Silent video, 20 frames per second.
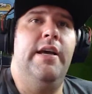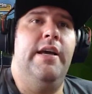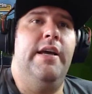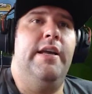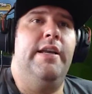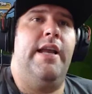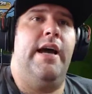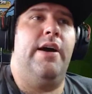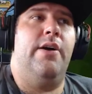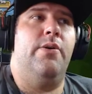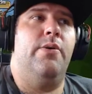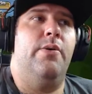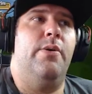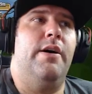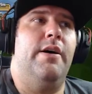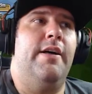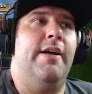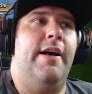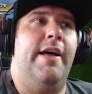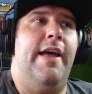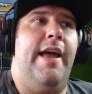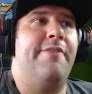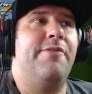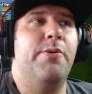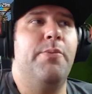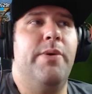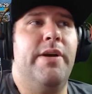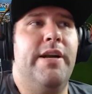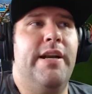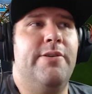Now,
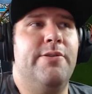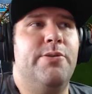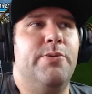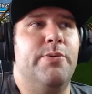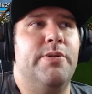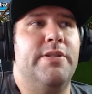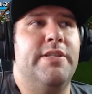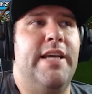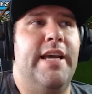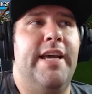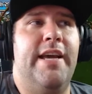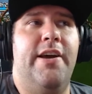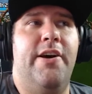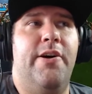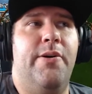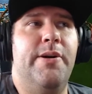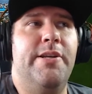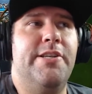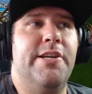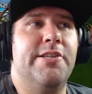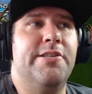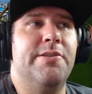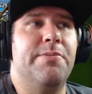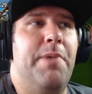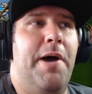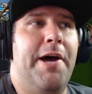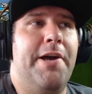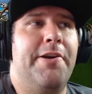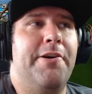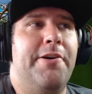everyone else will say, oh, it doesn't
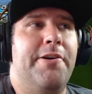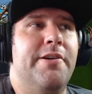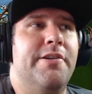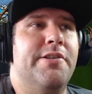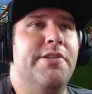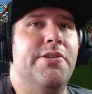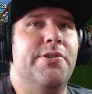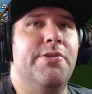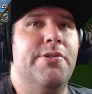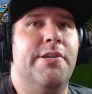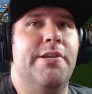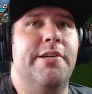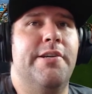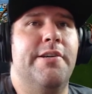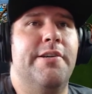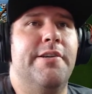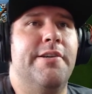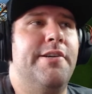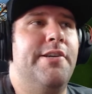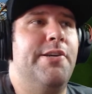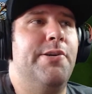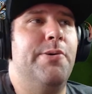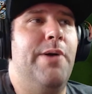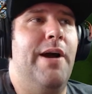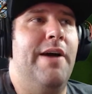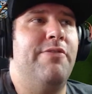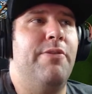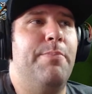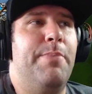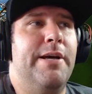matter until you
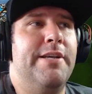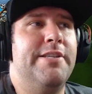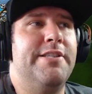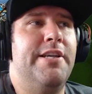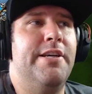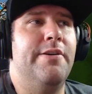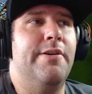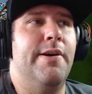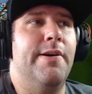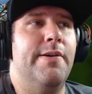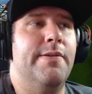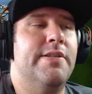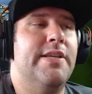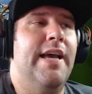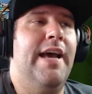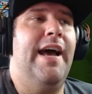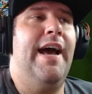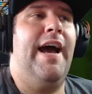have the best heroes.